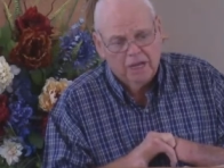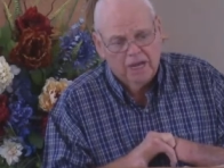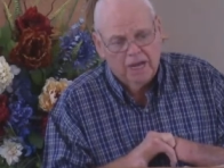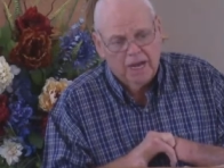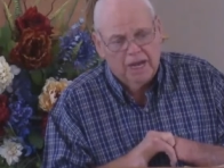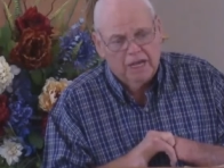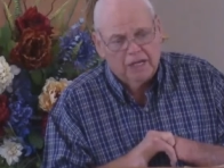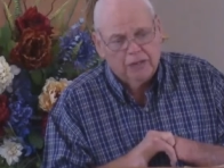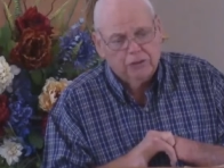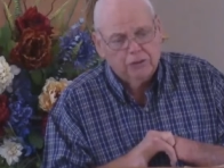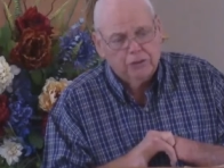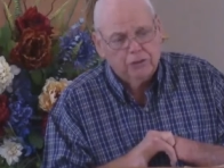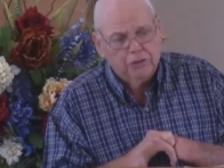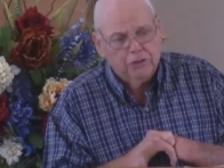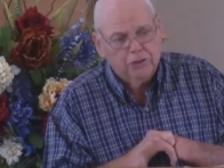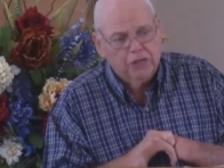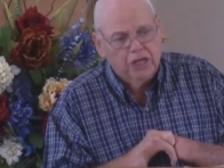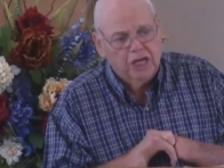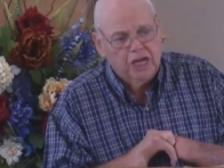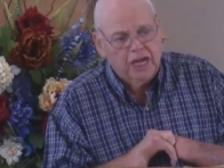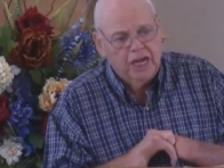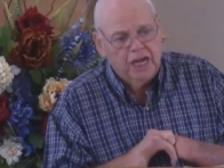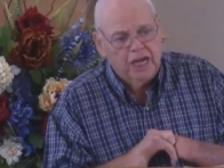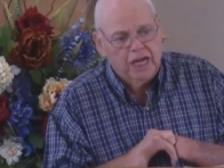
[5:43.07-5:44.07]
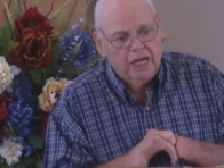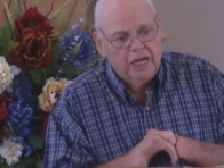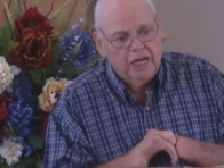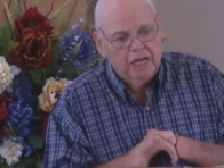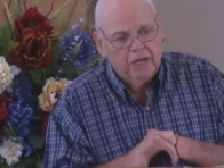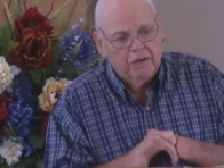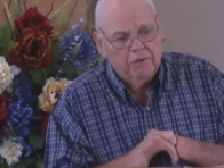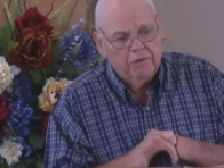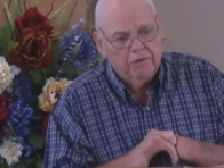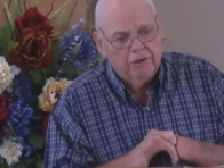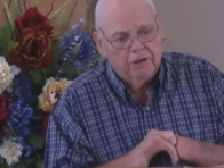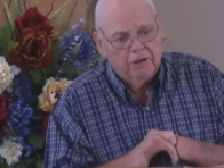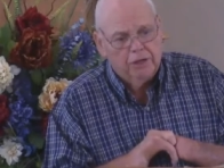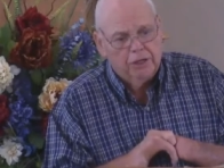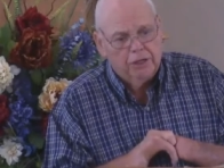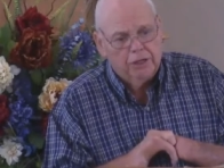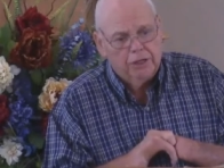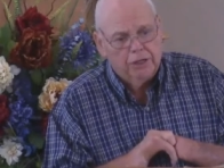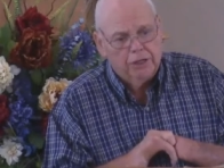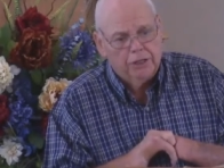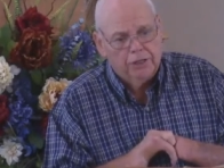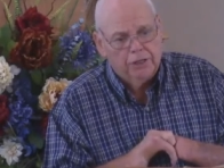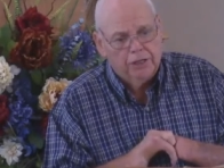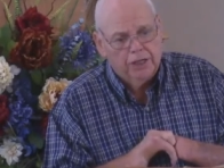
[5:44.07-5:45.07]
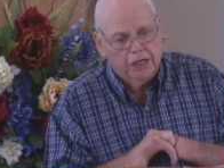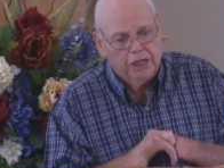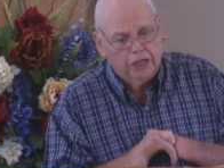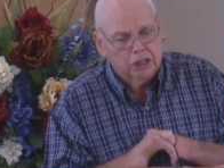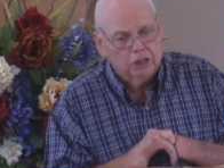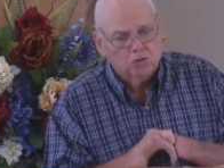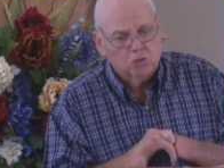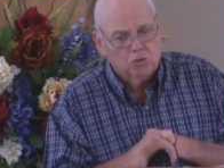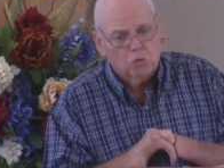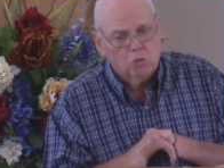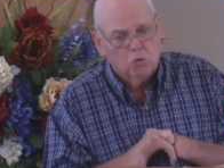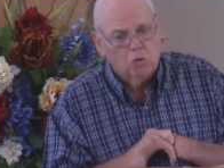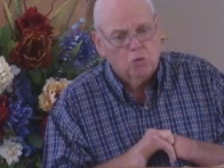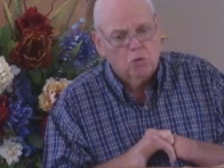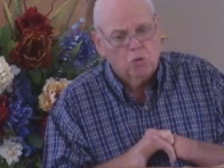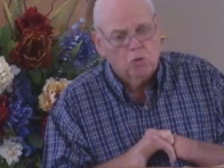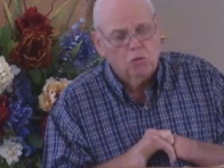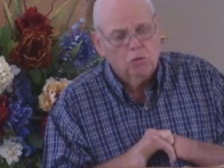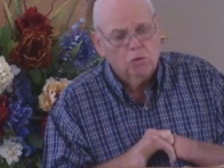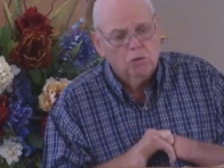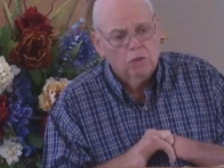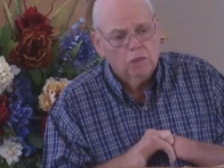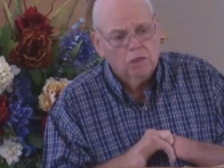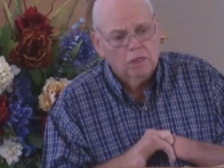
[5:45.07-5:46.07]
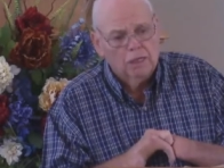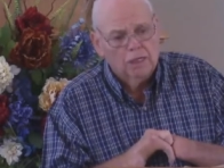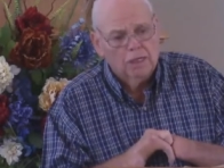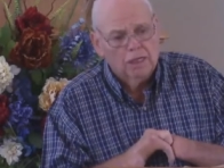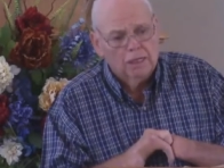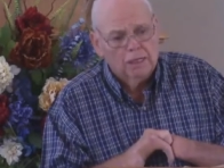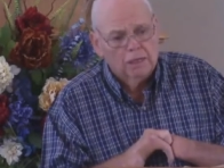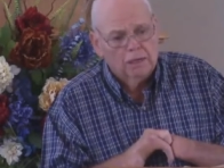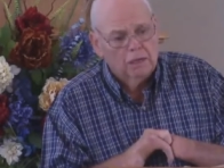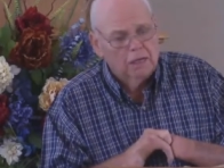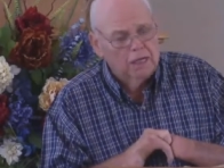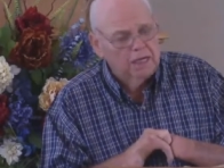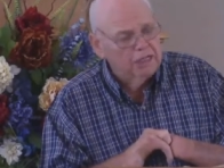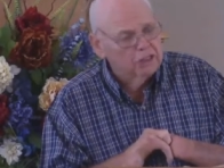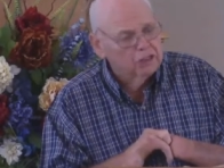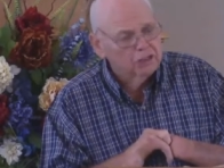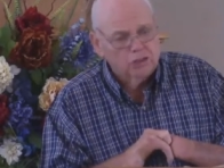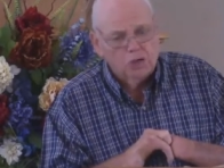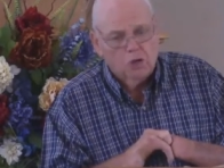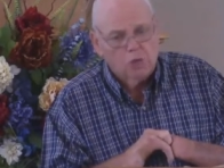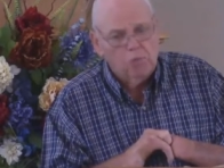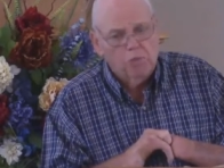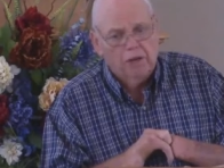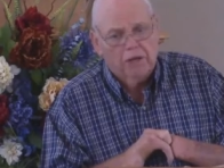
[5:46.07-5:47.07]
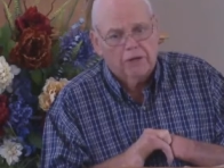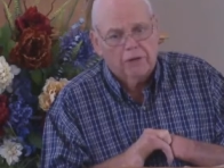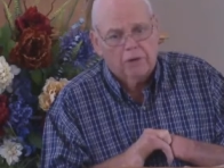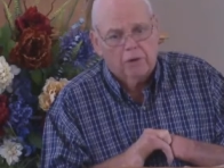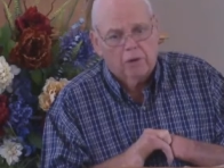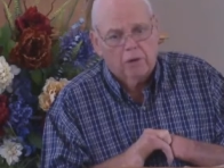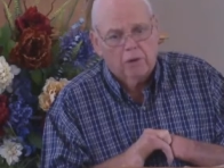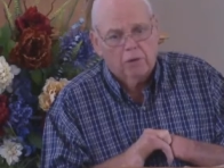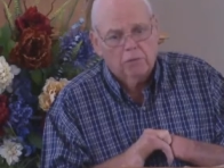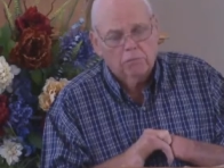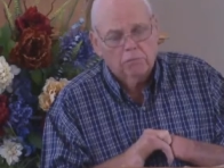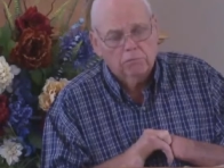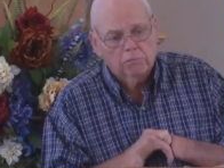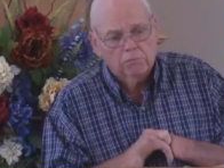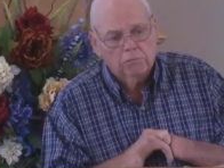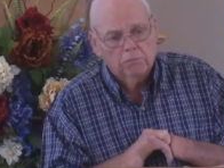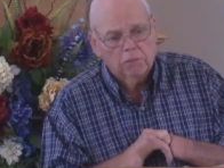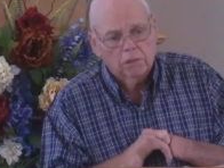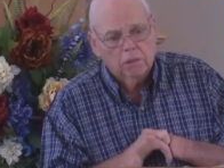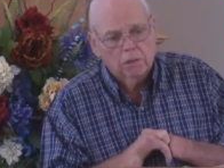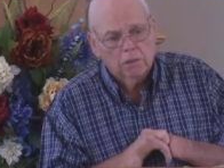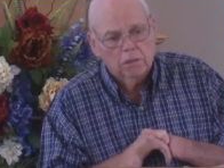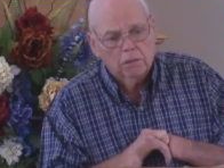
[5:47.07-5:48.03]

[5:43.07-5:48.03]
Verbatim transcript: And today, Israel is no better. Right.